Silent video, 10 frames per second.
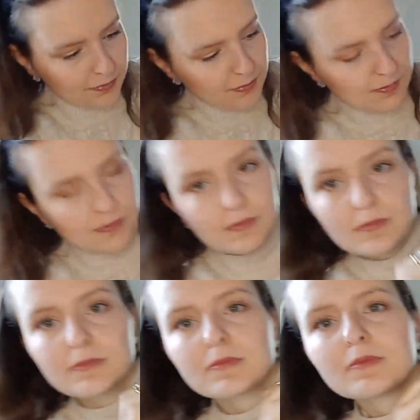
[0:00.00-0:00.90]

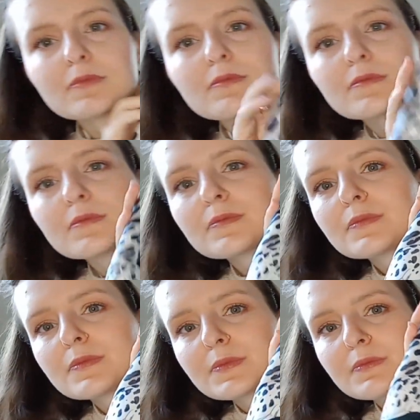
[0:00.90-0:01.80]

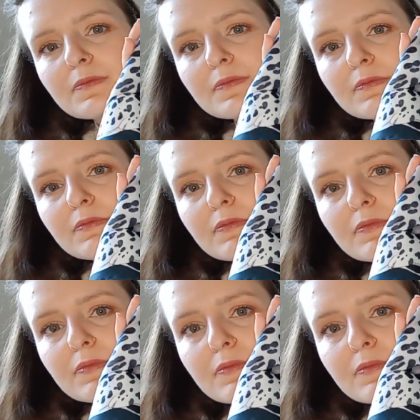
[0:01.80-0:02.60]
[no speech]